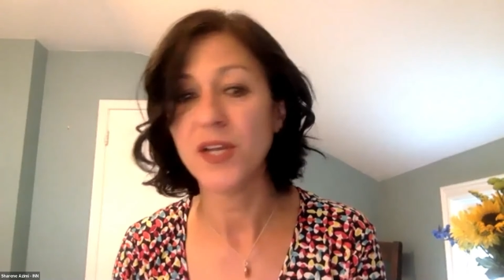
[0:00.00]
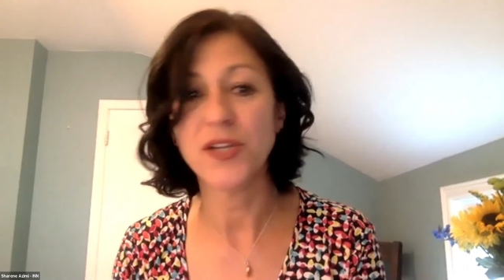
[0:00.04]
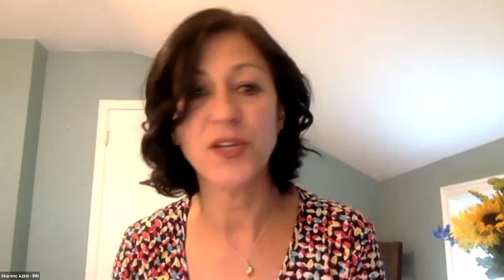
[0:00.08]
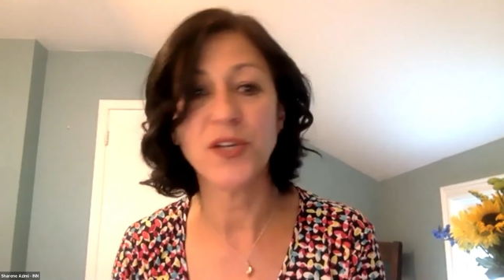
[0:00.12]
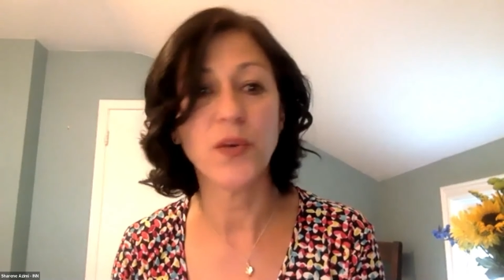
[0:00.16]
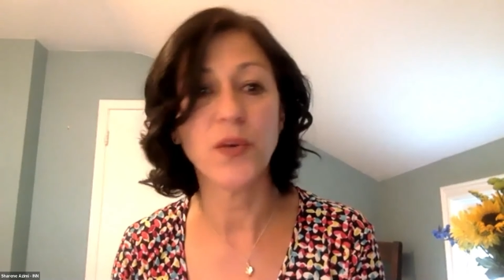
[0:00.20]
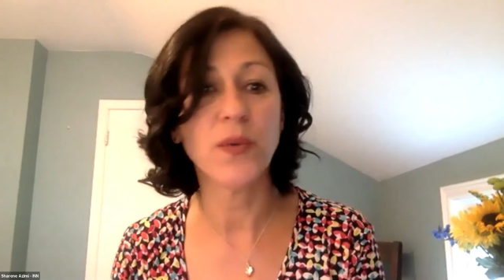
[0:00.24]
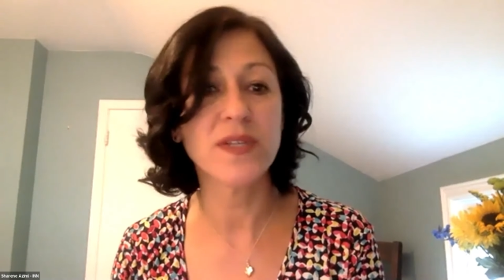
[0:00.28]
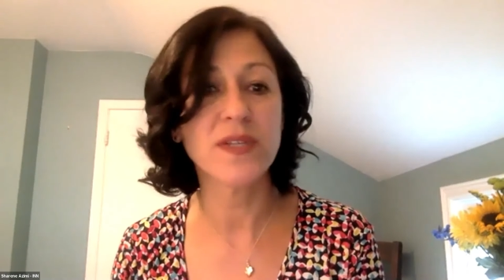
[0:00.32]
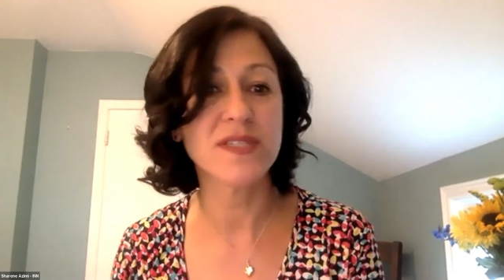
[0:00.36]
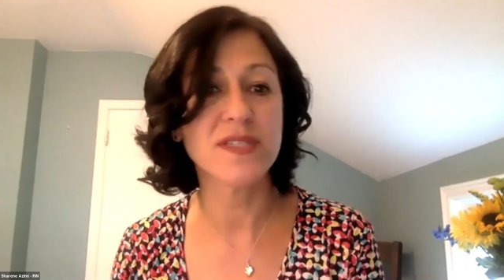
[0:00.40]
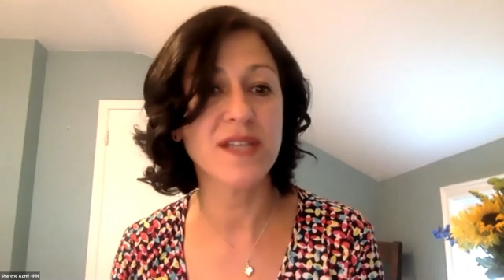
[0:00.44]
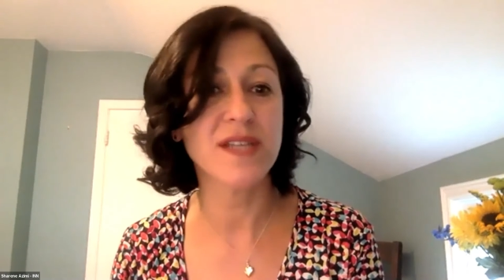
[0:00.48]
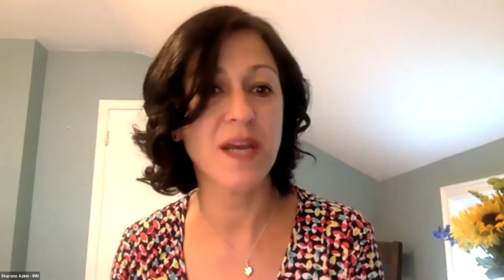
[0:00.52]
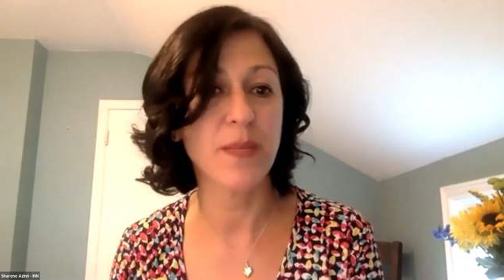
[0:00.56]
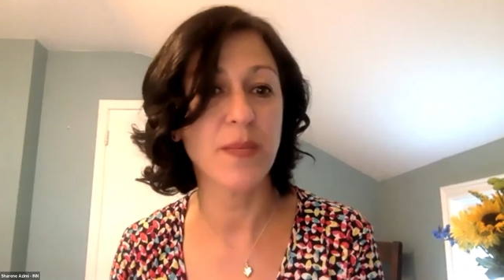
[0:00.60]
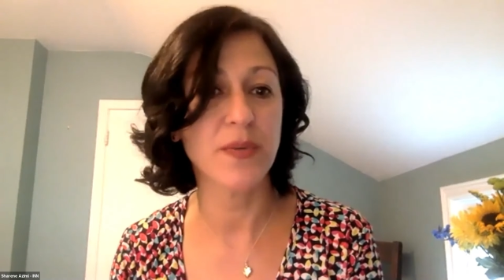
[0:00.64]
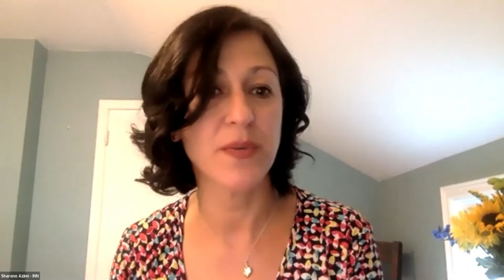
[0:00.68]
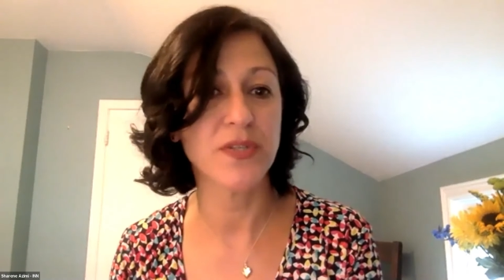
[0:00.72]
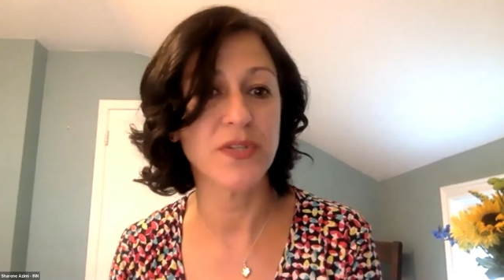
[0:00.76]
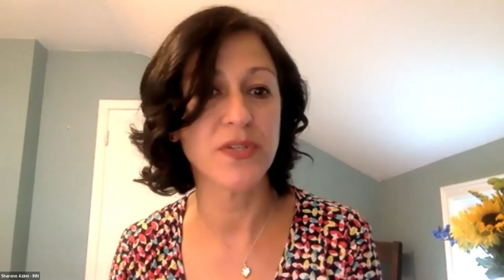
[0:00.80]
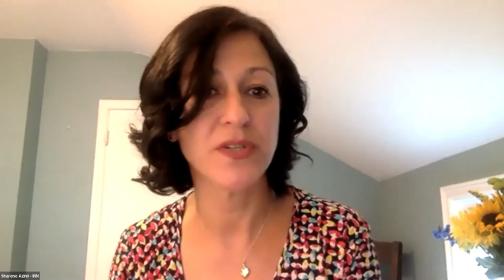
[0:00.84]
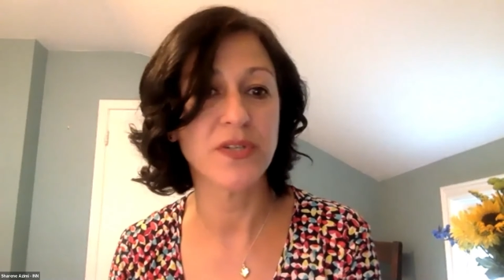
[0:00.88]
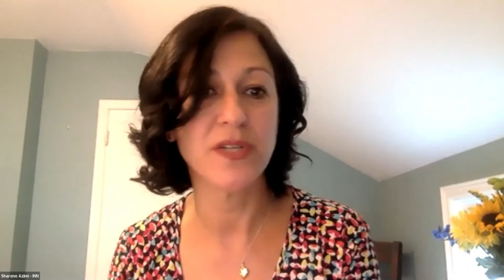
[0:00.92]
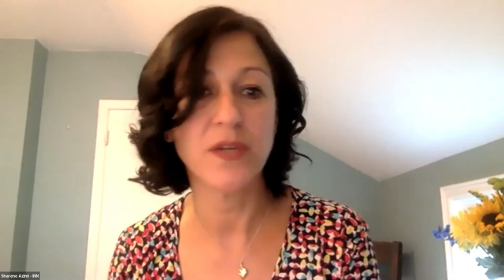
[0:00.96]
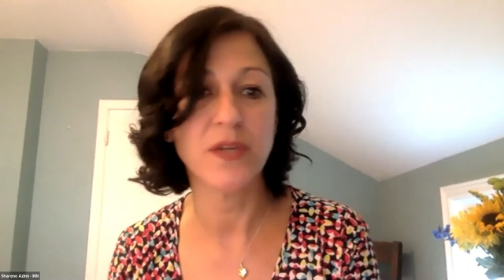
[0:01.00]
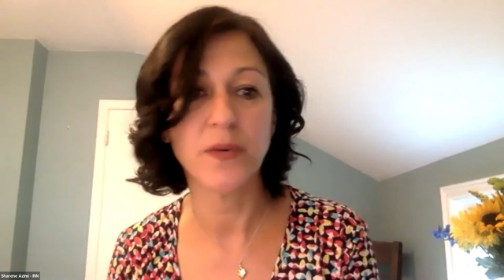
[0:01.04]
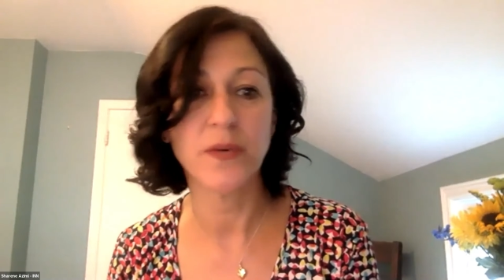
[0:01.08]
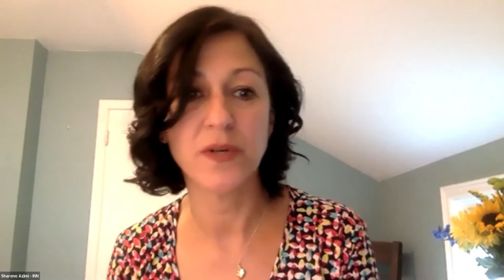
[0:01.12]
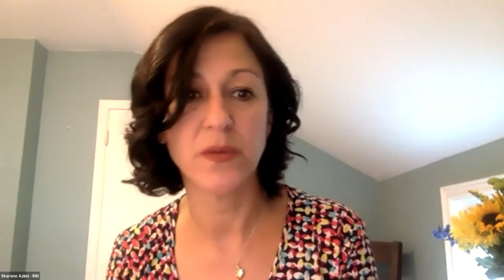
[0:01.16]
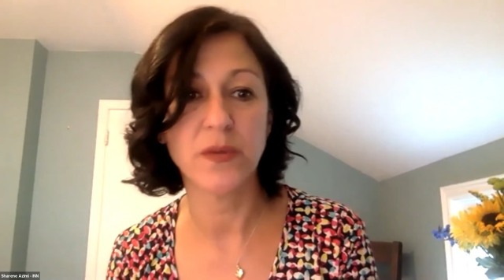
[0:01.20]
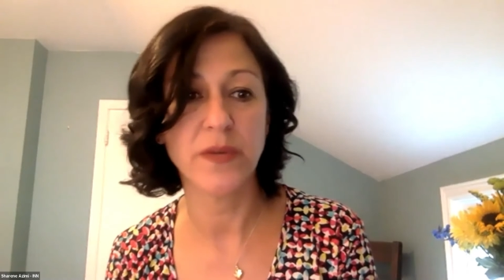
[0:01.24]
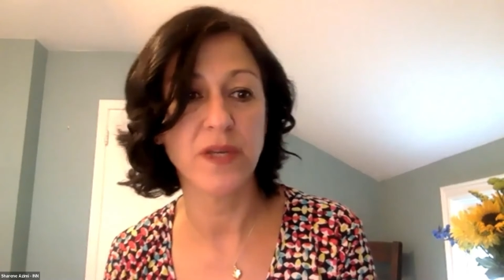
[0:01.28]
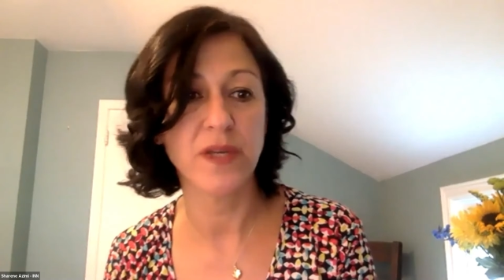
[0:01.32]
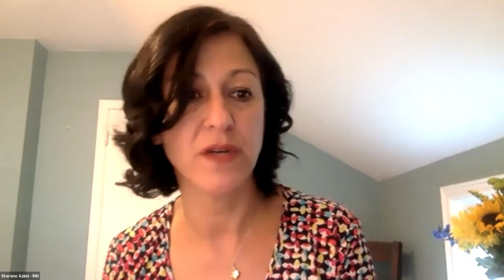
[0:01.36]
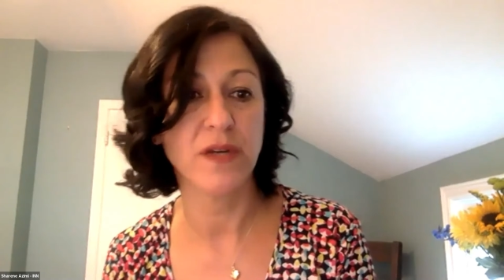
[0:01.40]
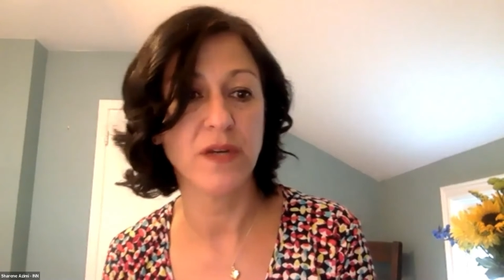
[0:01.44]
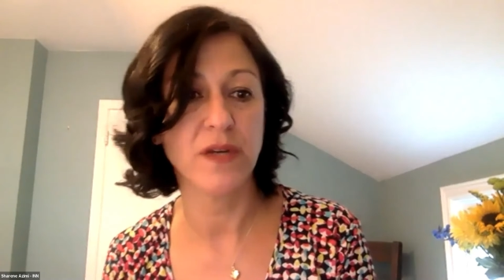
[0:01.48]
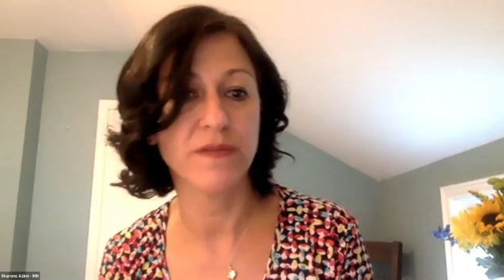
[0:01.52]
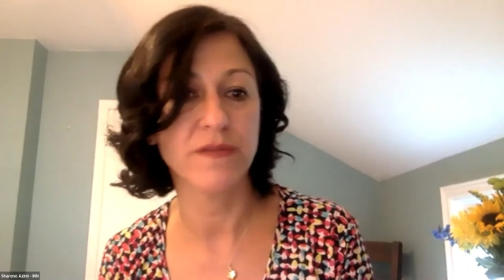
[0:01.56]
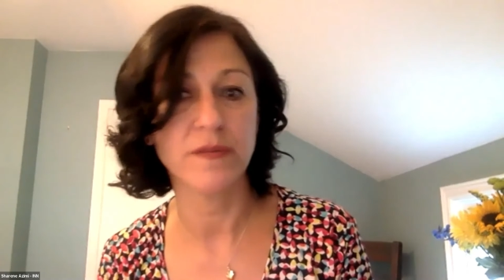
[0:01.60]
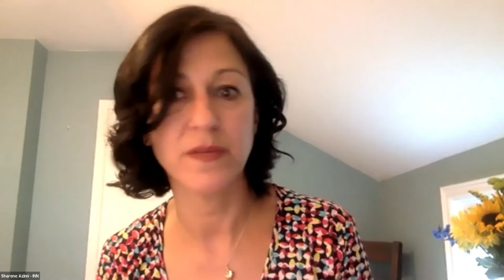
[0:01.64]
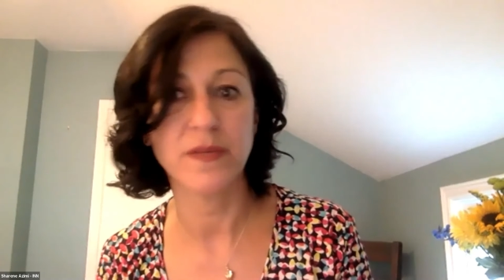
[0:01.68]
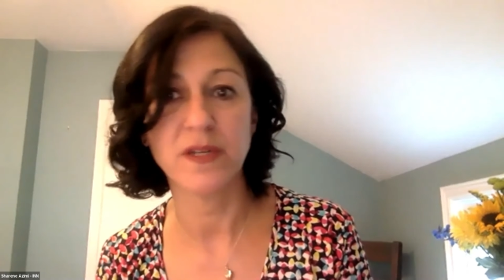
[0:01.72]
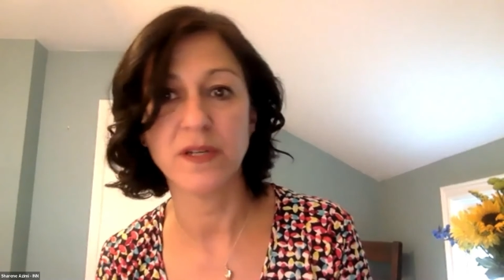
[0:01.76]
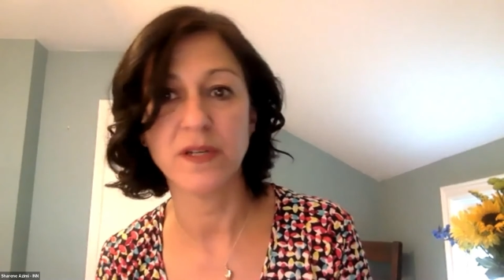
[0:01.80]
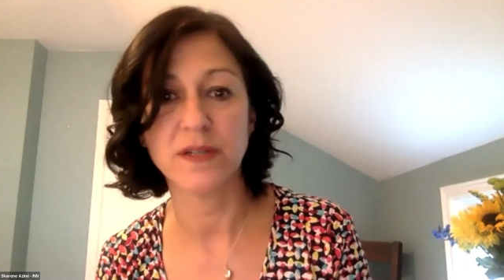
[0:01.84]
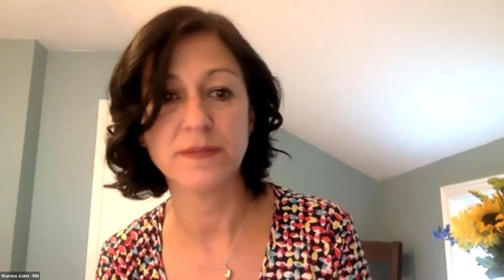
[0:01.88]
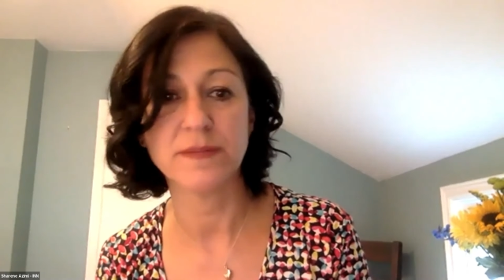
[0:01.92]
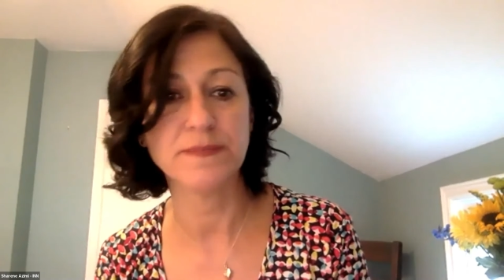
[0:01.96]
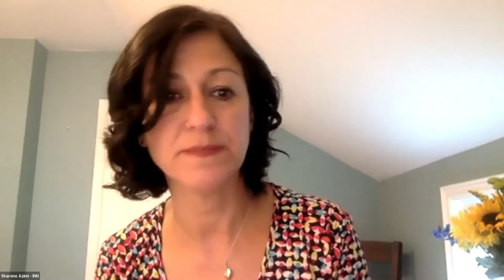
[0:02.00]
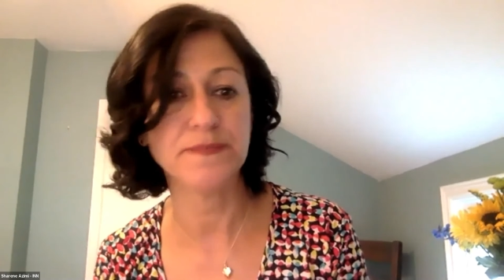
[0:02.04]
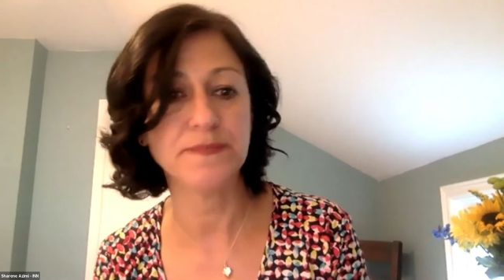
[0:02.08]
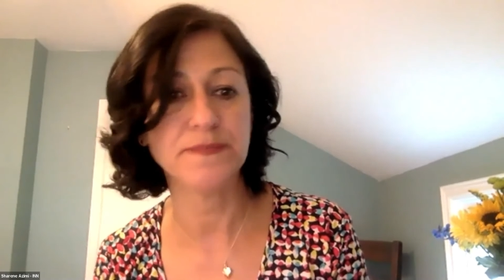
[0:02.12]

you know, what's the opportunity? Where do we go from here?